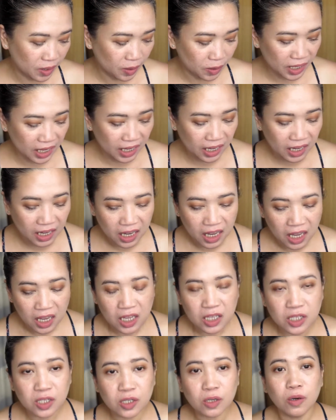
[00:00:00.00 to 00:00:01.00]
Okay,
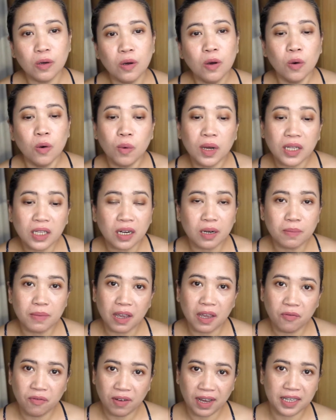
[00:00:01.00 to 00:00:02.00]
so what are
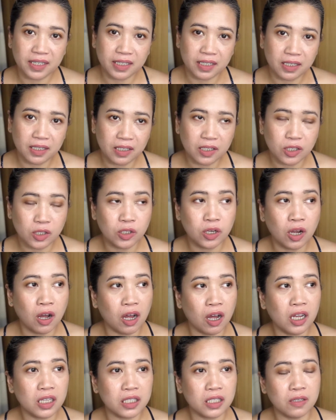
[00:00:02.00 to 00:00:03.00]
my final
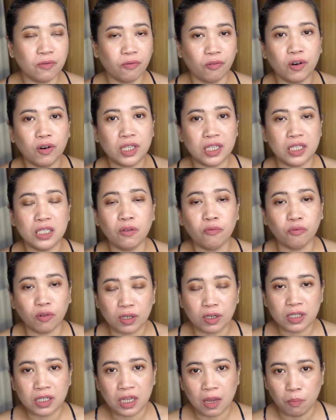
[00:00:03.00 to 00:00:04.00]
thoughts for this
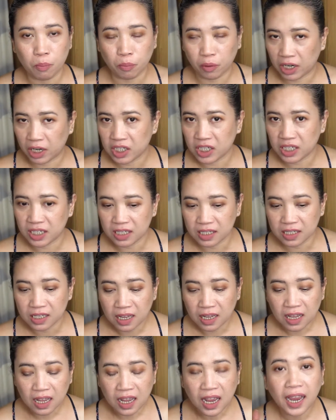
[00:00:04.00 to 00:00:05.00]
first impression?
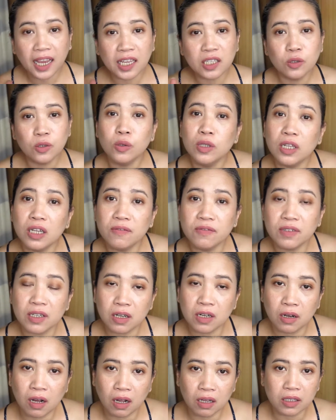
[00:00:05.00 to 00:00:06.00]
I do love the
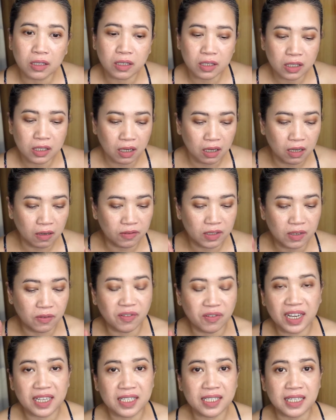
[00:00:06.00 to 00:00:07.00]
colors of the
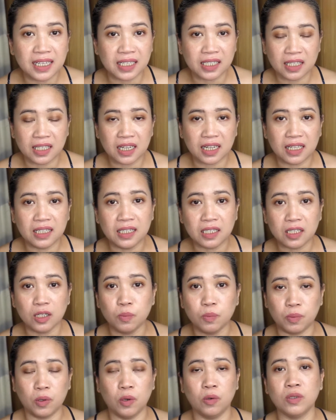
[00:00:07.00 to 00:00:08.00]
Vice Ganda Little
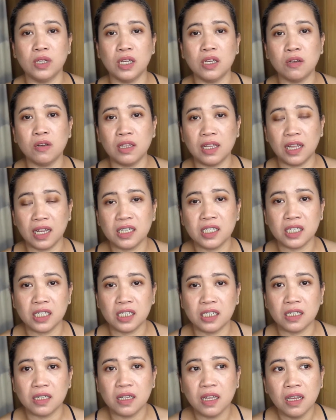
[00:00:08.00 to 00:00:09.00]
Pony
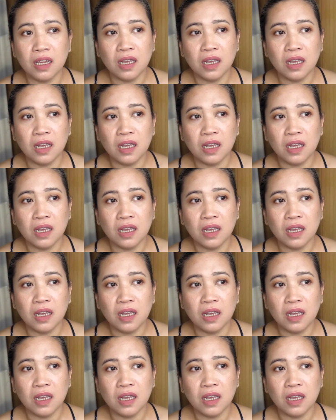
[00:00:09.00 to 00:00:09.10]
collection.